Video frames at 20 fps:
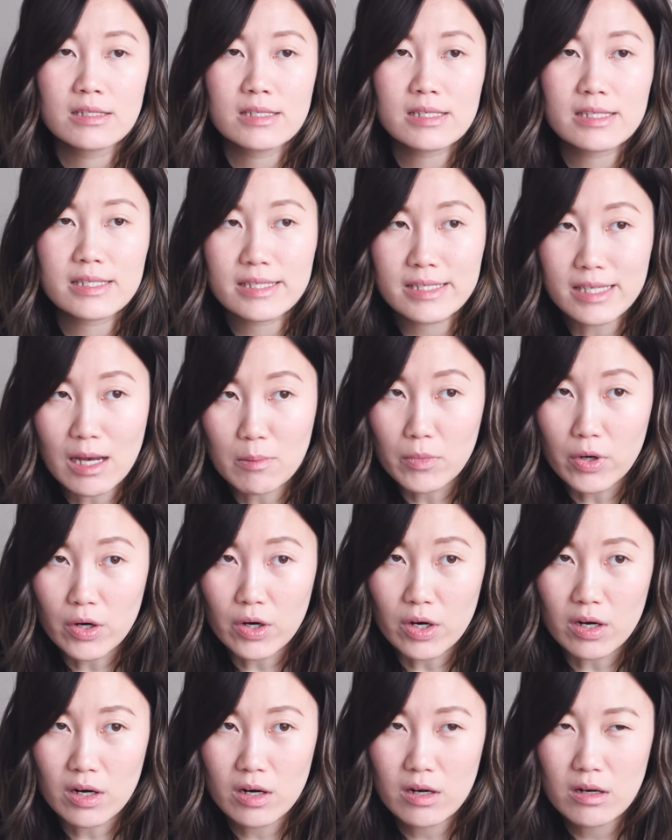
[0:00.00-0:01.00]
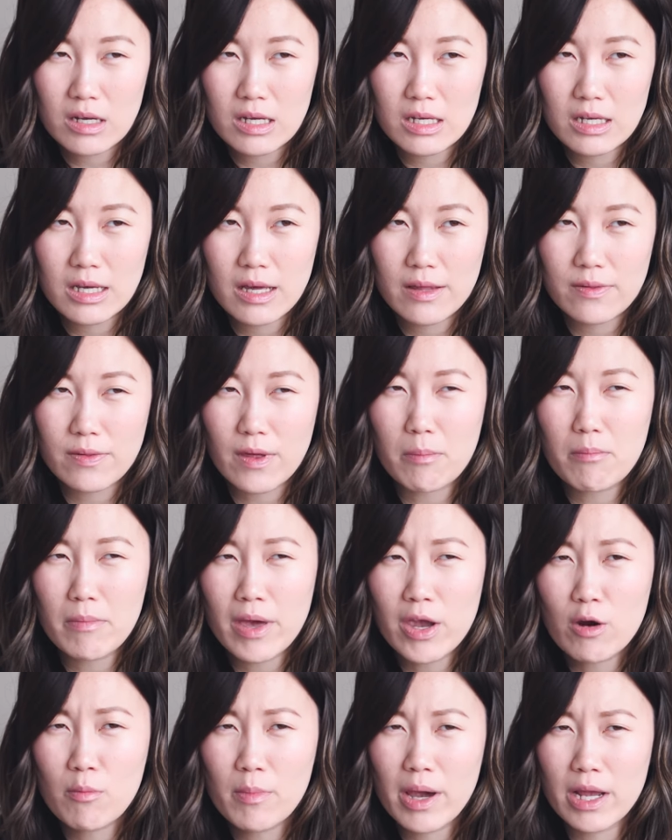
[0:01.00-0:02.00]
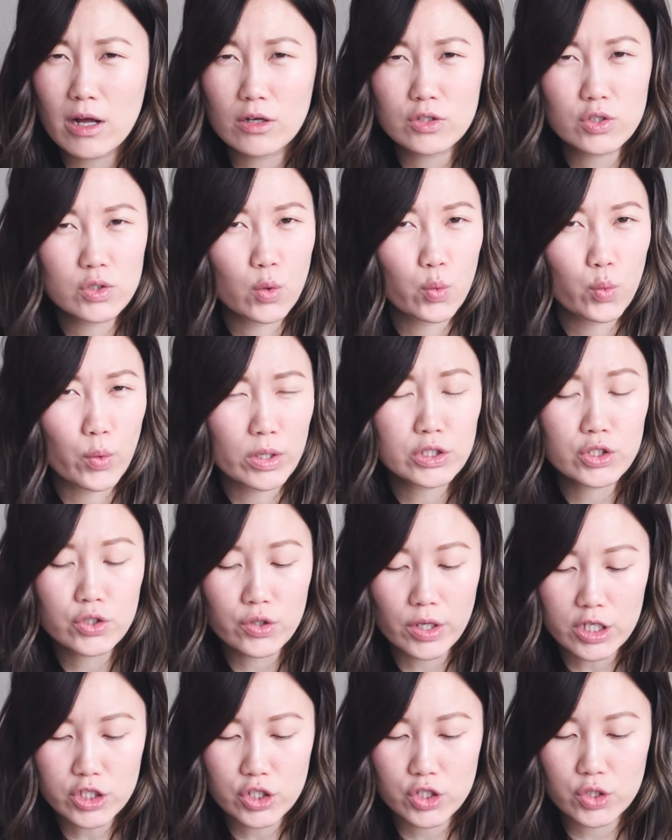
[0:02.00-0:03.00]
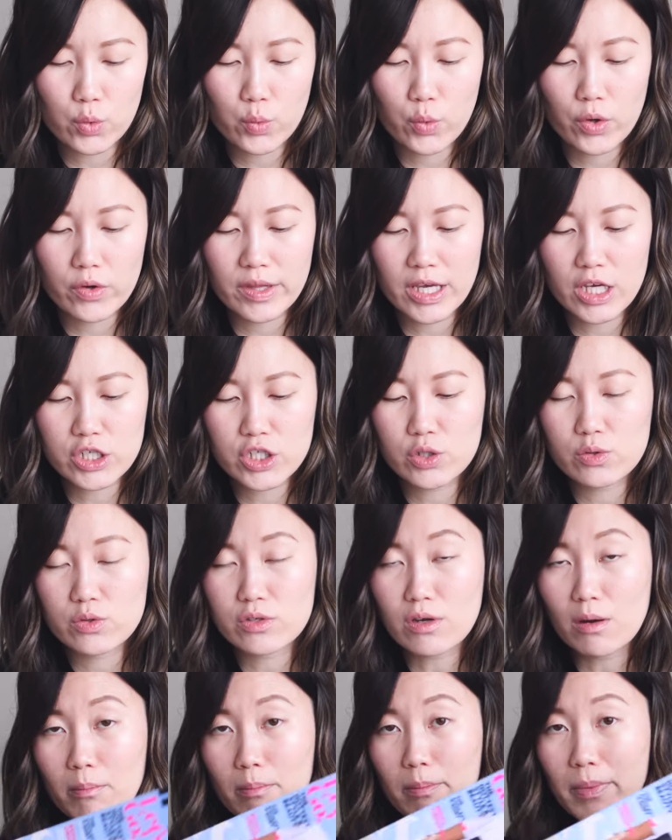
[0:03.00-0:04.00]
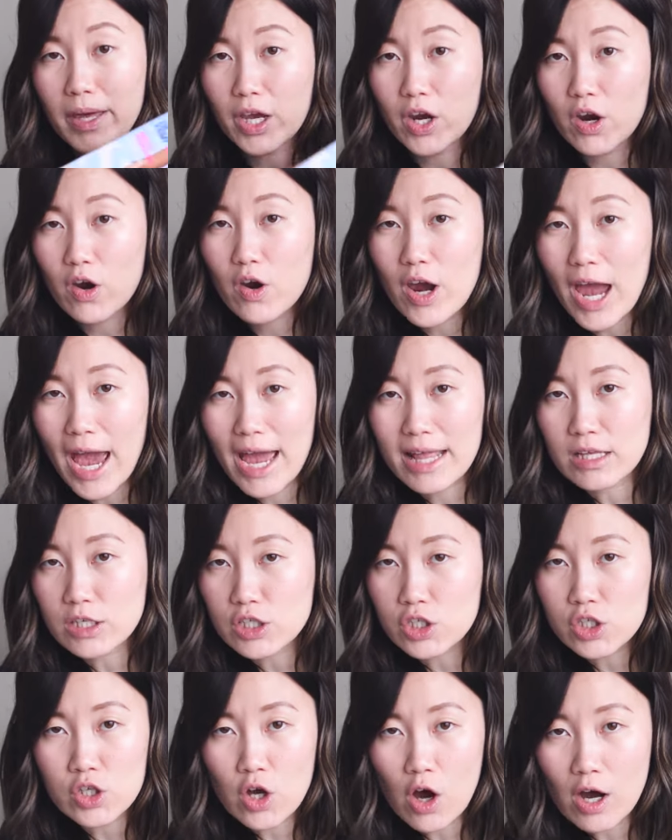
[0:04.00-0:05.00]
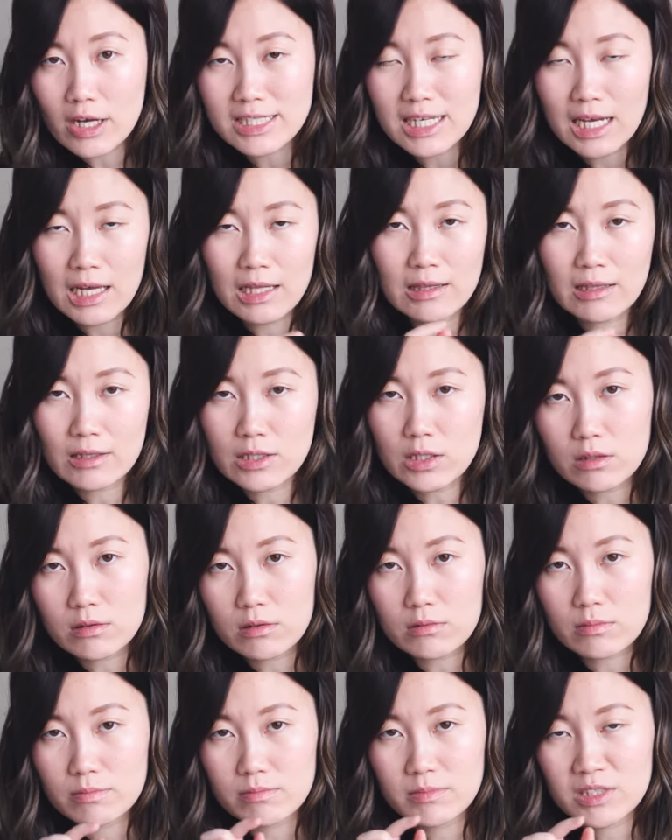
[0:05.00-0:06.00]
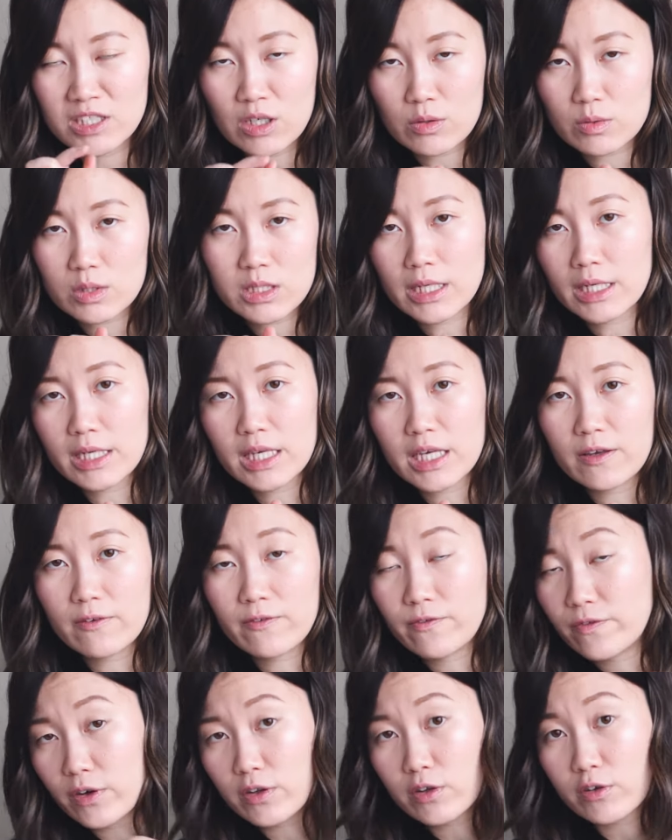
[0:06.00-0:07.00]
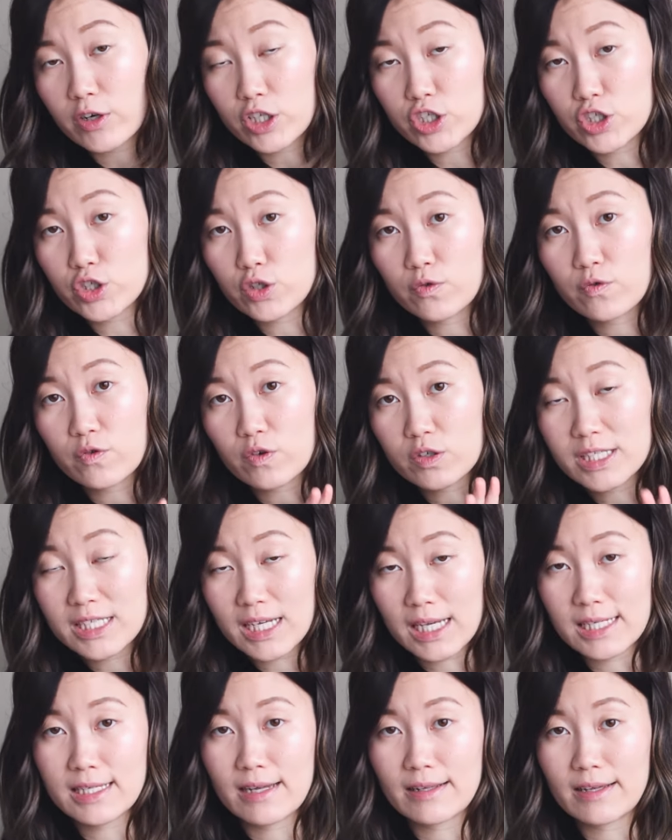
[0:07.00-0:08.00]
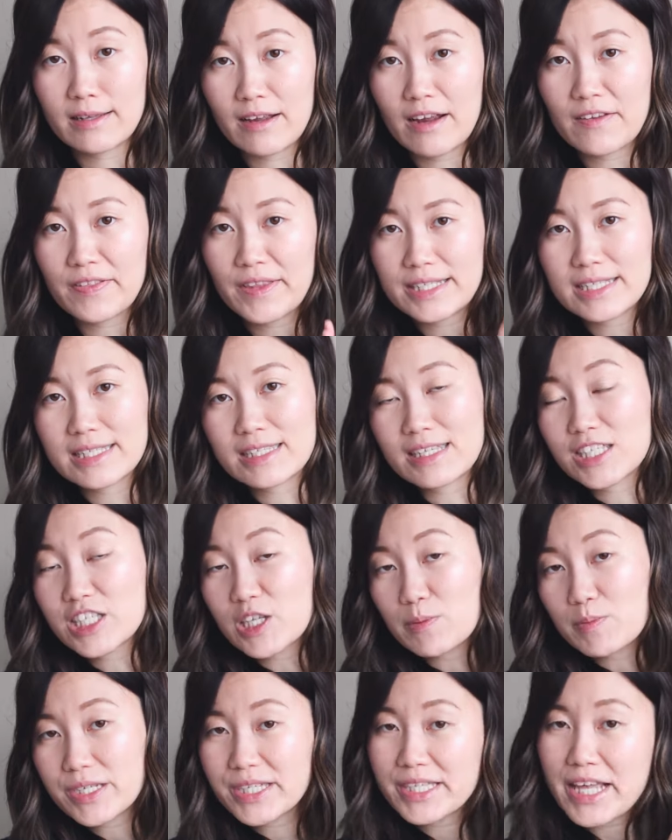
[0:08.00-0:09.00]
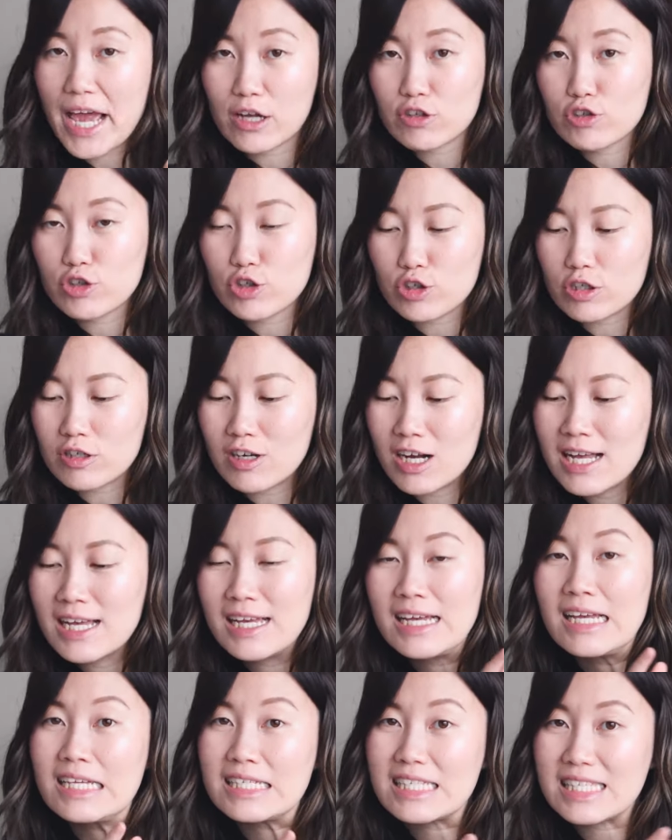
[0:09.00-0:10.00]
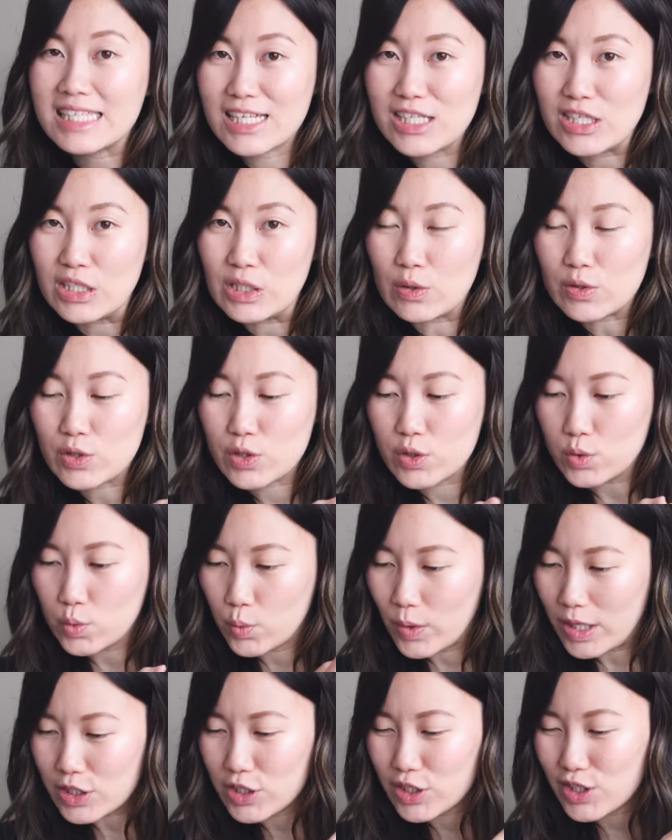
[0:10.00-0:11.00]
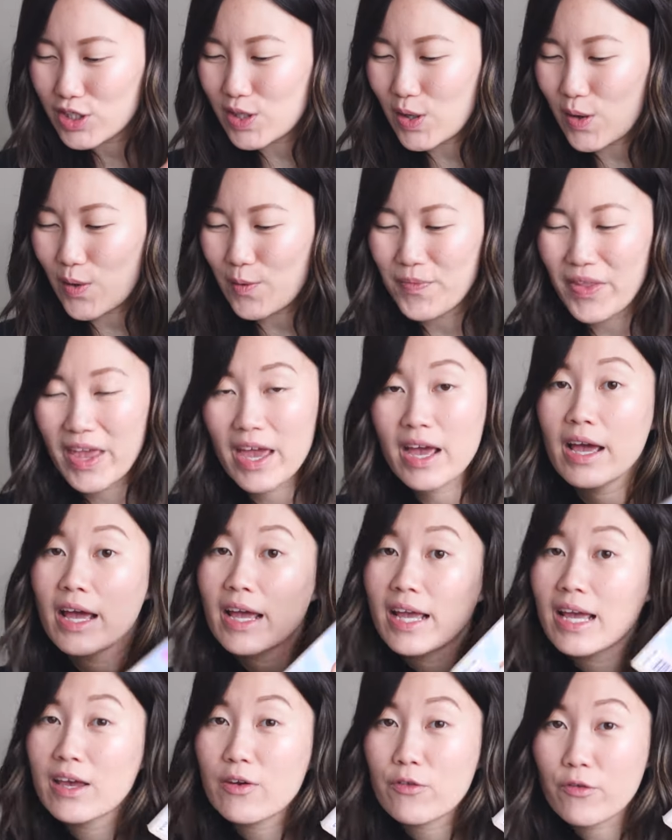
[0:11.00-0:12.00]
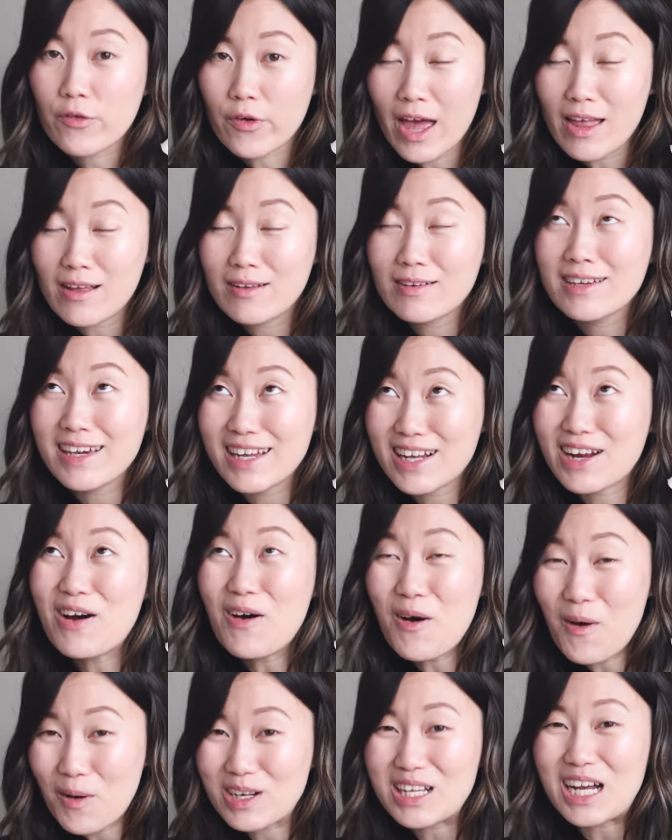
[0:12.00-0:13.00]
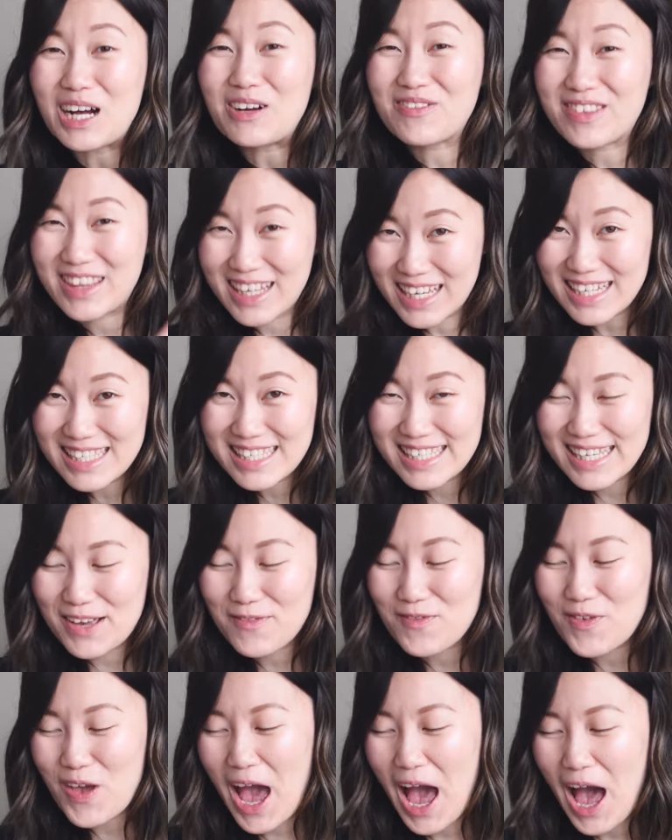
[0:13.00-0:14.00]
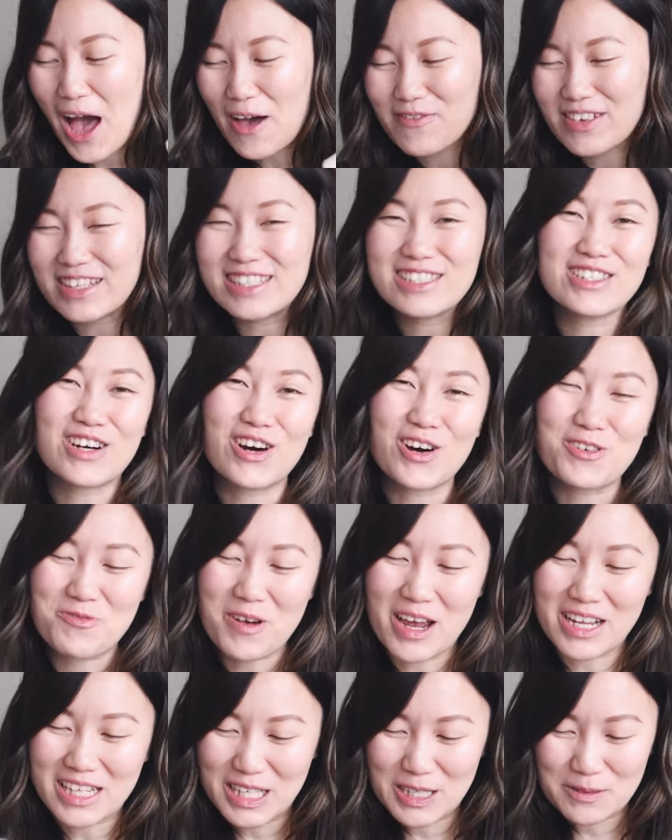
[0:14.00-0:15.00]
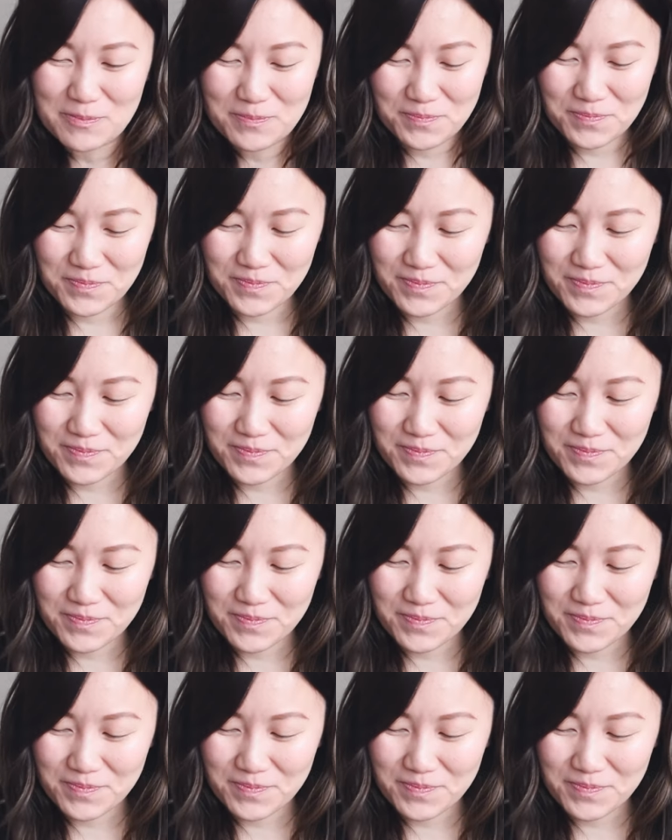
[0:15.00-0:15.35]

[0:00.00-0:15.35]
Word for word: summer they may or may not do a winter issue where the issues are bigger and it's not a little, you know, dinky filler issue for $6.99. This is a substantial seasonal switch. So get a hold of this if you haven't already.